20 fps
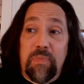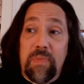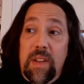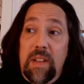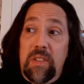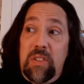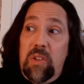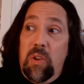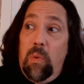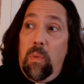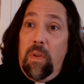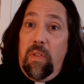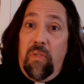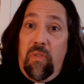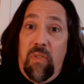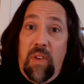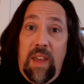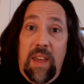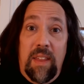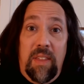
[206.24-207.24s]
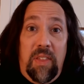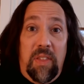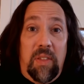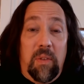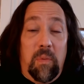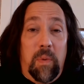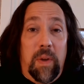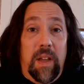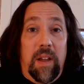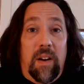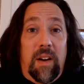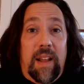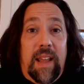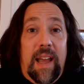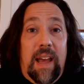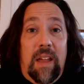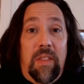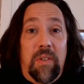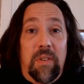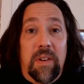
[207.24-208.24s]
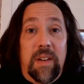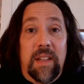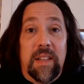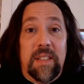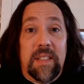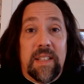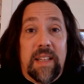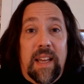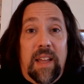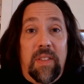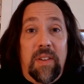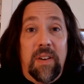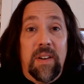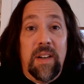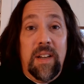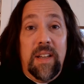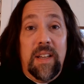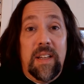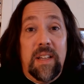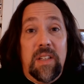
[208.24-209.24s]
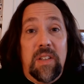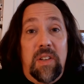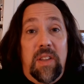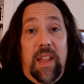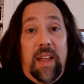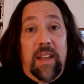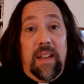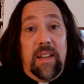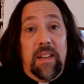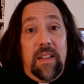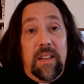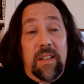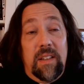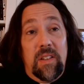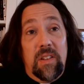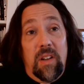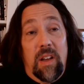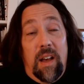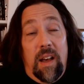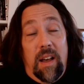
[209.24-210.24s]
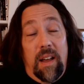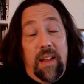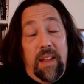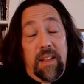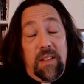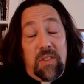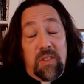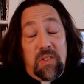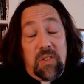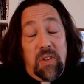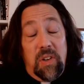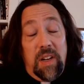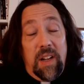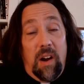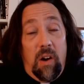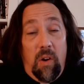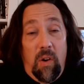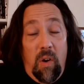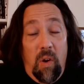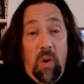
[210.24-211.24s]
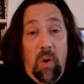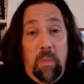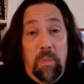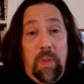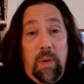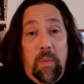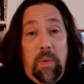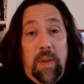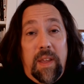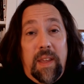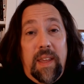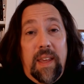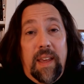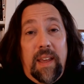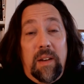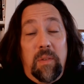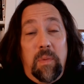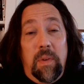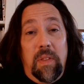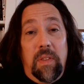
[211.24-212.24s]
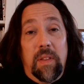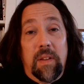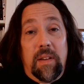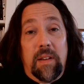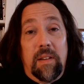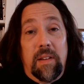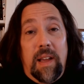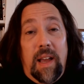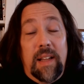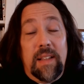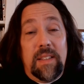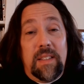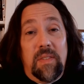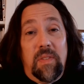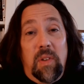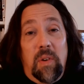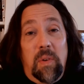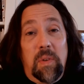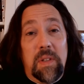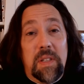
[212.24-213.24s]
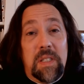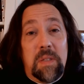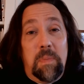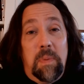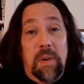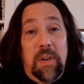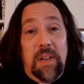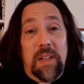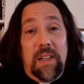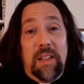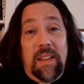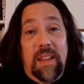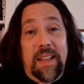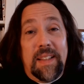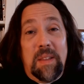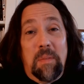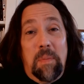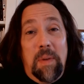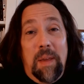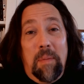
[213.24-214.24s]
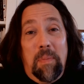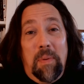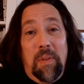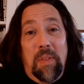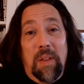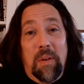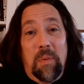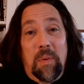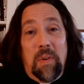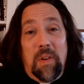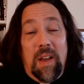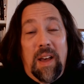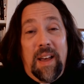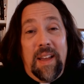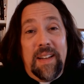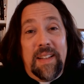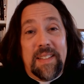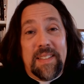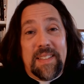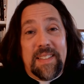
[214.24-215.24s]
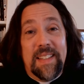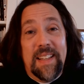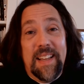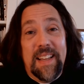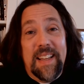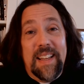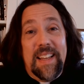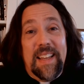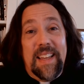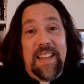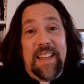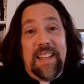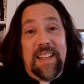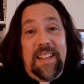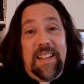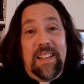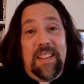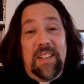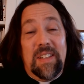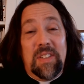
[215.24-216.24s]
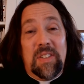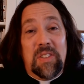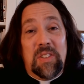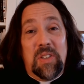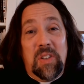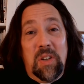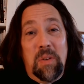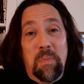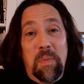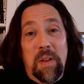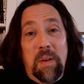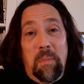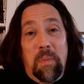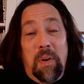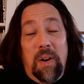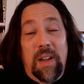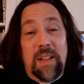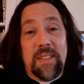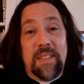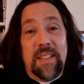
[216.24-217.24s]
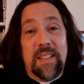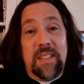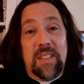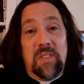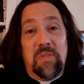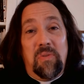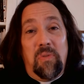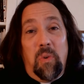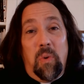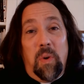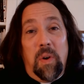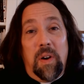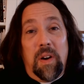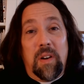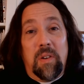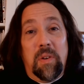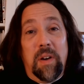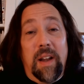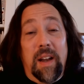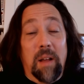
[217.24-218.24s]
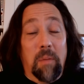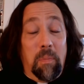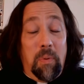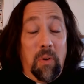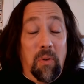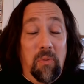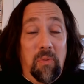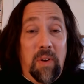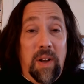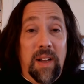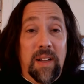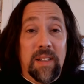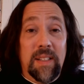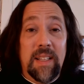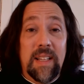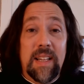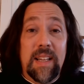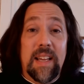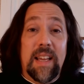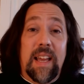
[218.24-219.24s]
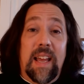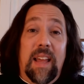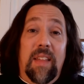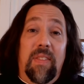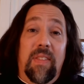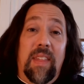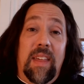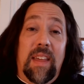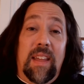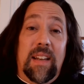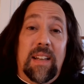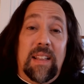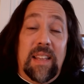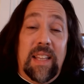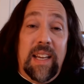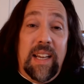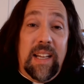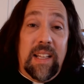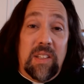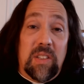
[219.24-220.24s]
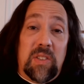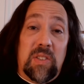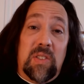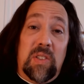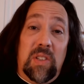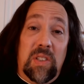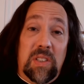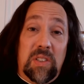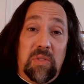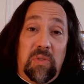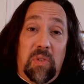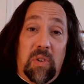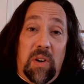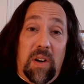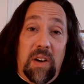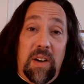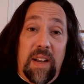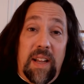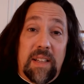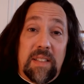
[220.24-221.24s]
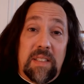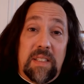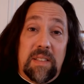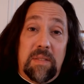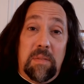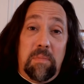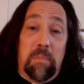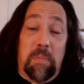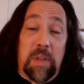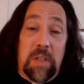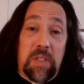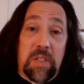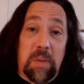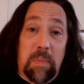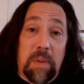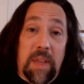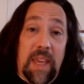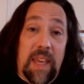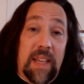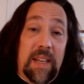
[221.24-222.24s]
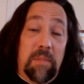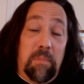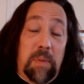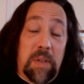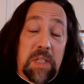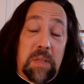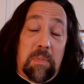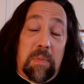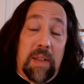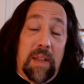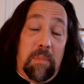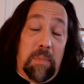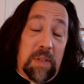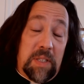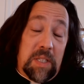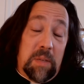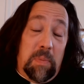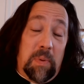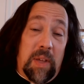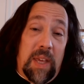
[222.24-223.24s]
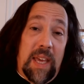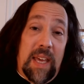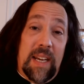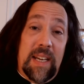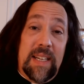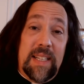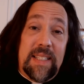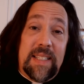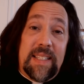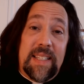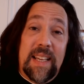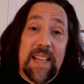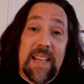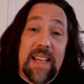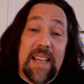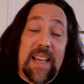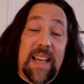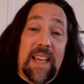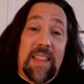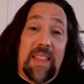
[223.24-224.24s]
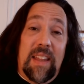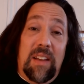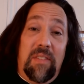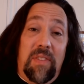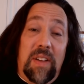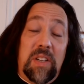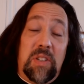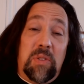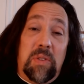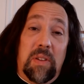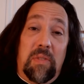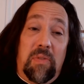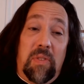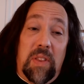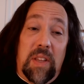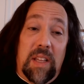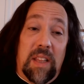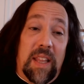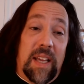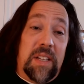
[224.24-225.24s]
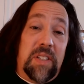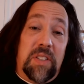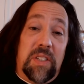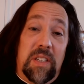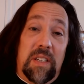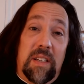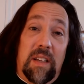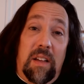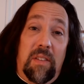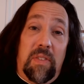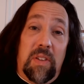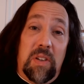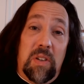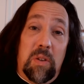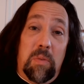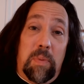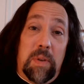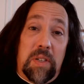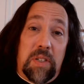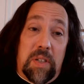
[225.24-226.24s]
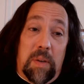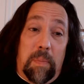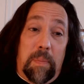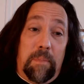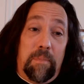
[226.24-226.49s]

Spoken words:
So with faith, we are gathering together, then inserting our hope that we can, with the guidance of the Holy Spirit, elect the people that will guide us in the discernment process for creating a profile, and then leading a search for our next Episcopal candidates, and then eventually for the election of a new bishop.